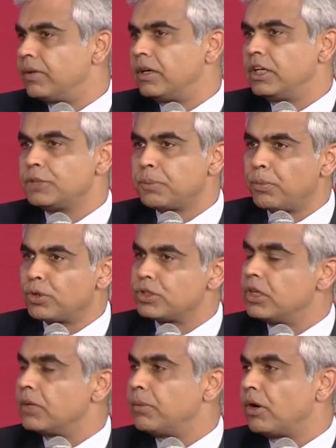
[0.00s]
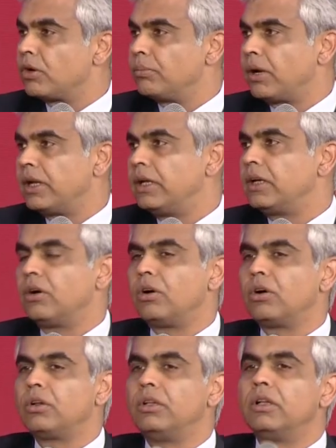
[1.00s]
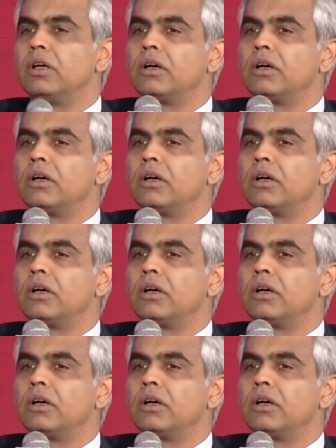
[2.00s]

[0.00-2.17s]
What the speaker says: disproportionate amount of money on